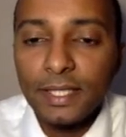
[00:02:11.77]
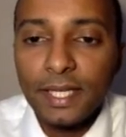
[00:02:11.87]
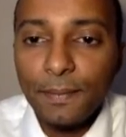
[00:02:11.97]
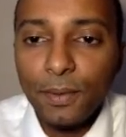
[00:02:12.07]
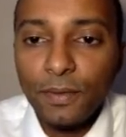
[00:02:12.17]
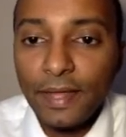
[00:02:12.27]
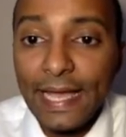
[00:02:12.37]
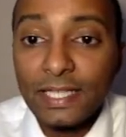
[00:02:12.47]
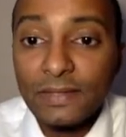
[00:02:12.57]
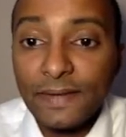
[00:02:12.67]
keep all the
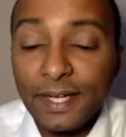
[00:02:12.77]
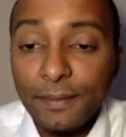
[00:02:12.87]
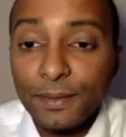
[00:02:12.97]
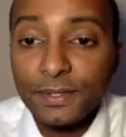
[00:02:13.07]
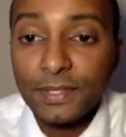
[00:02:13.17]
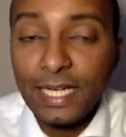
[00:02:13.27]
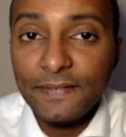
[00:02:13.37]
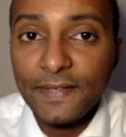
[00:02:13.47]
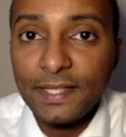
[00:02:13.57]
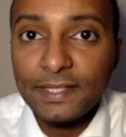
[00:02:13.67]
x variables on the
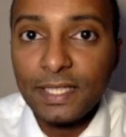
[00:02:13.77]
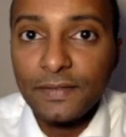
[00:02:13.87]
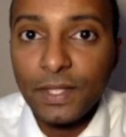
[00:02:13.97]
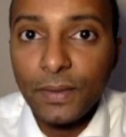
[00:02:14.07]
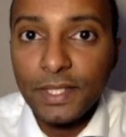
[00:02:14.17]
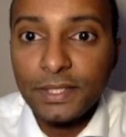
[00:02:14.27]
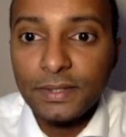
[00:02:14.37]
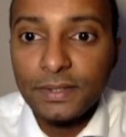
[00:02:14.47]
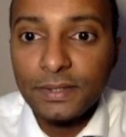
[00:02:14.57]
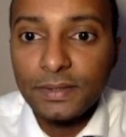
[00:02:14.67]
left hand side of the equation.